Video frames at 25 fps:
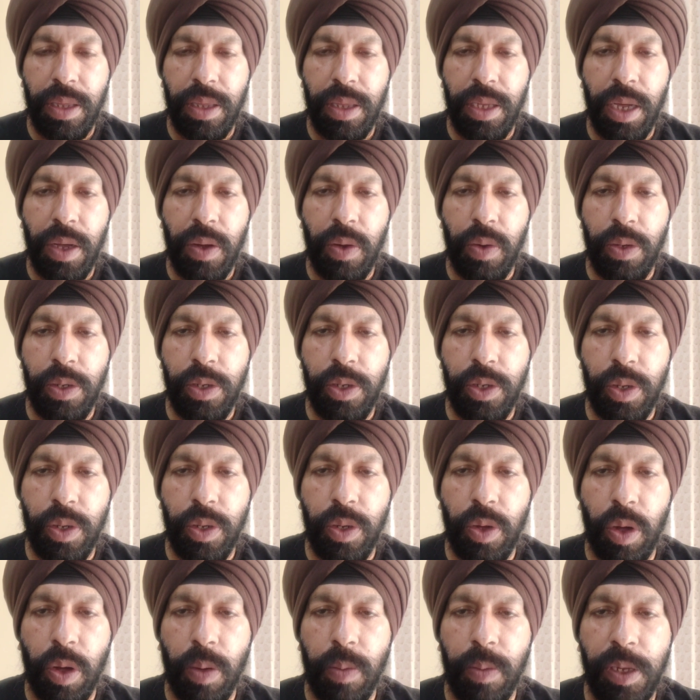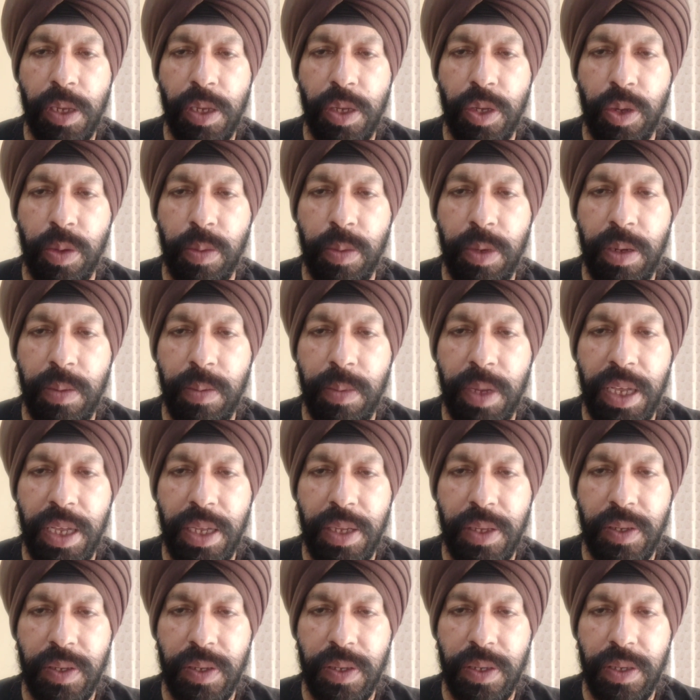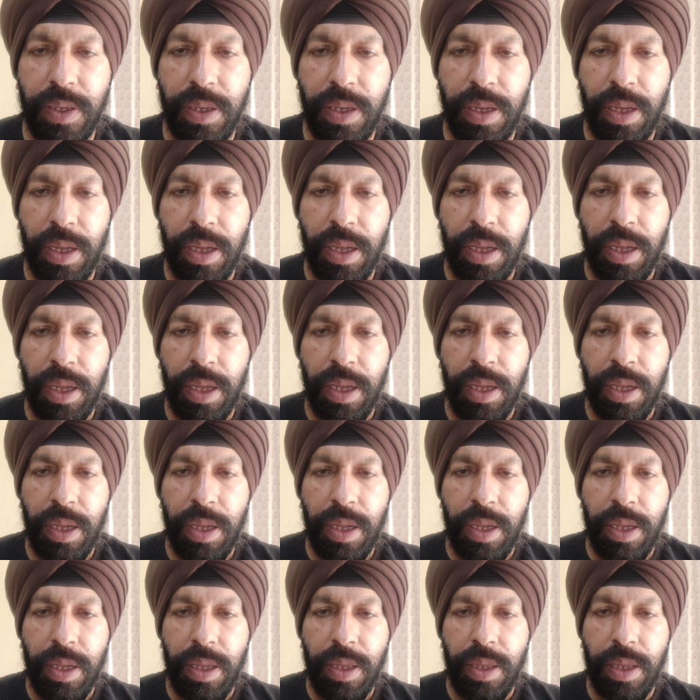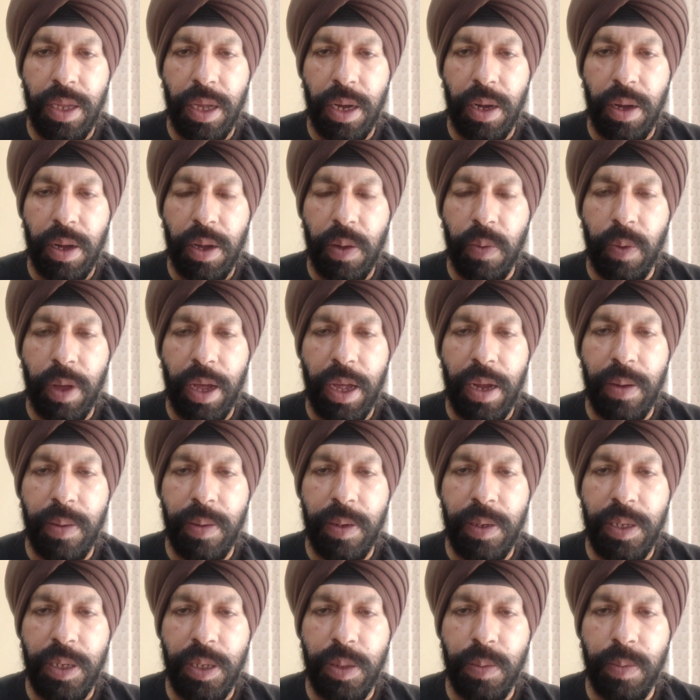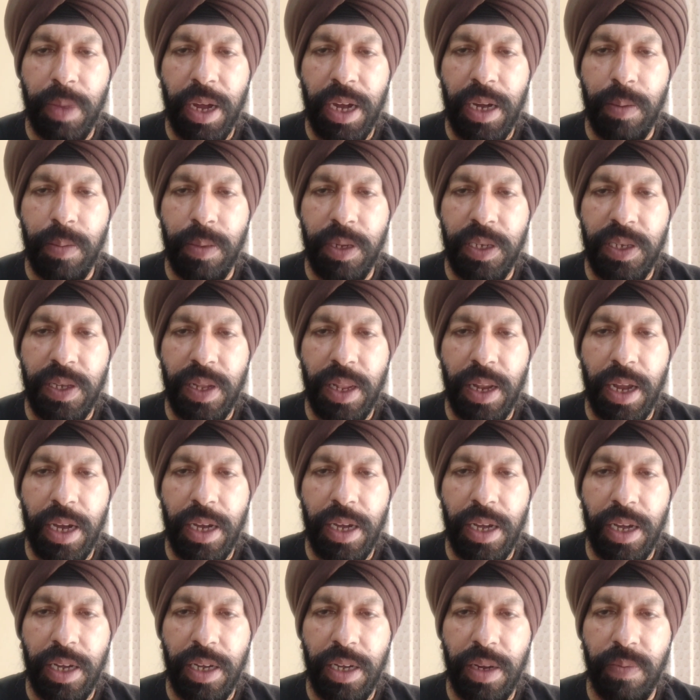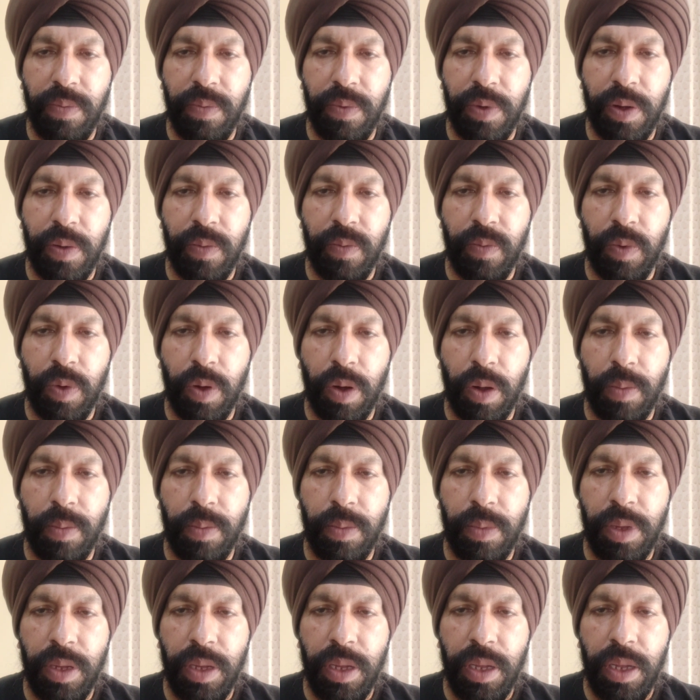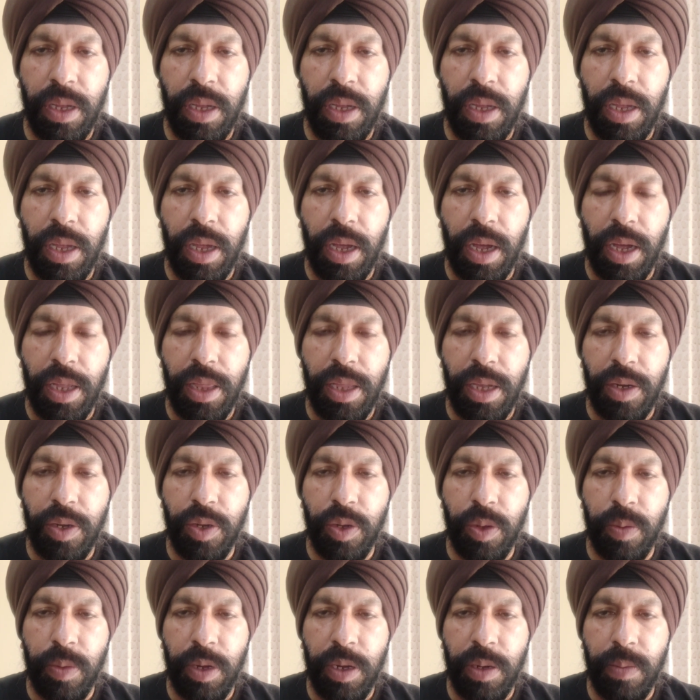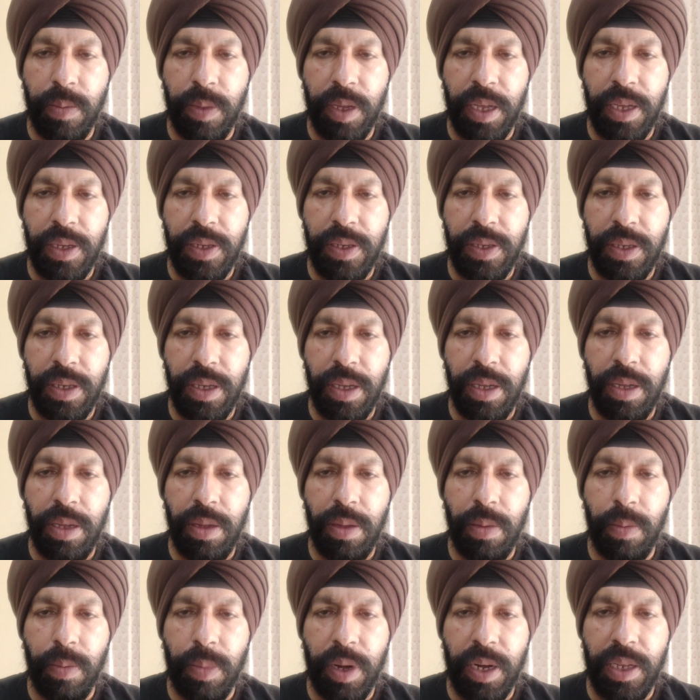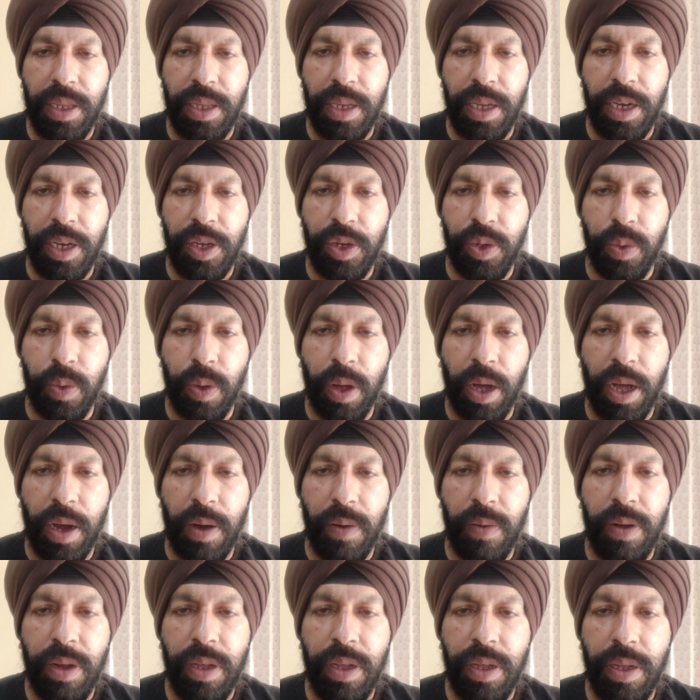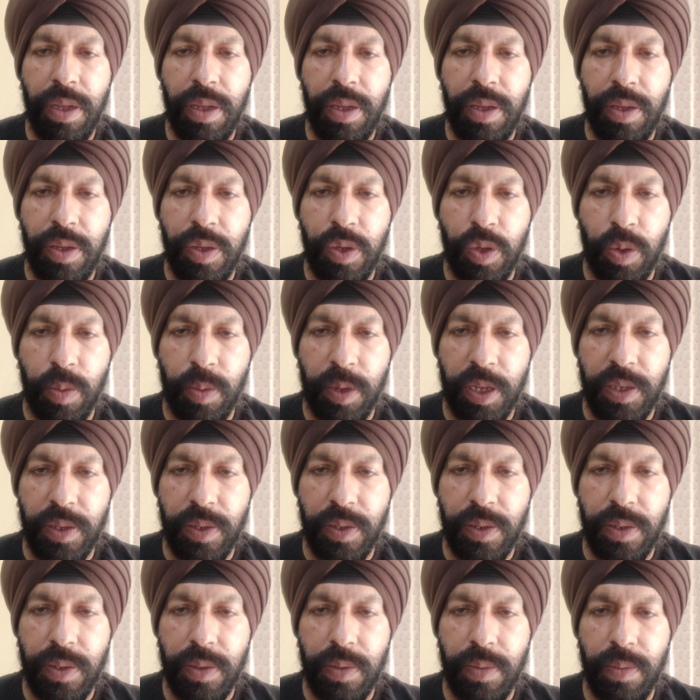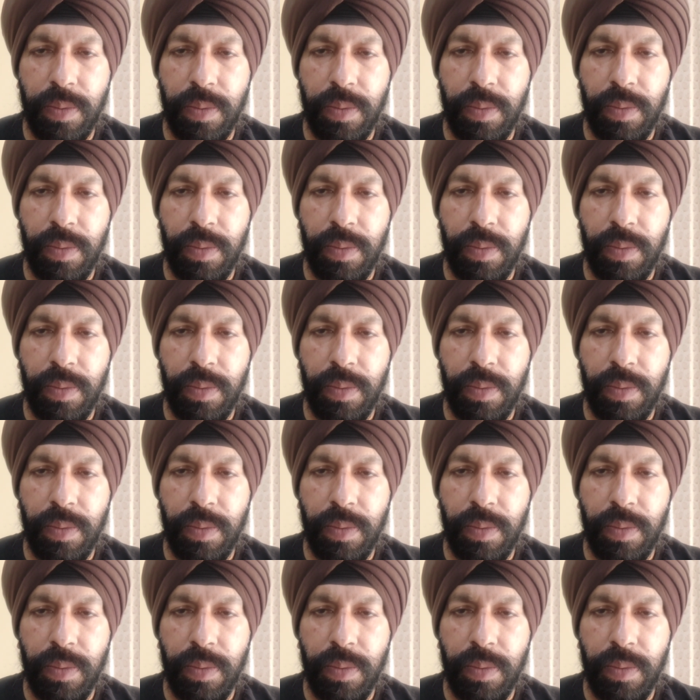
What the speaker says: They are also normal human beings. Their requirements might be slightly different from other human beings, but they too are humans.